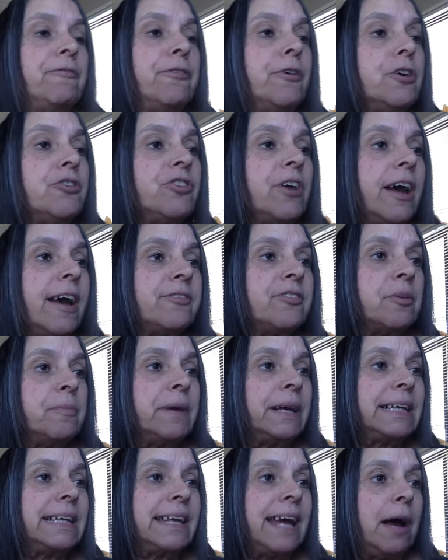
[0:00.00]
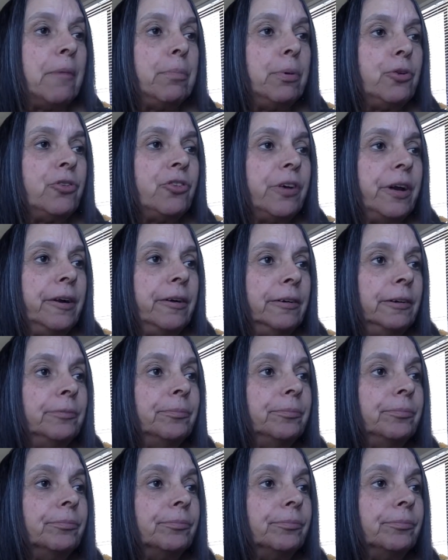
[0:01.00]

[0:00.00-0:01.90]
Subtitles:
first, I have some examples here.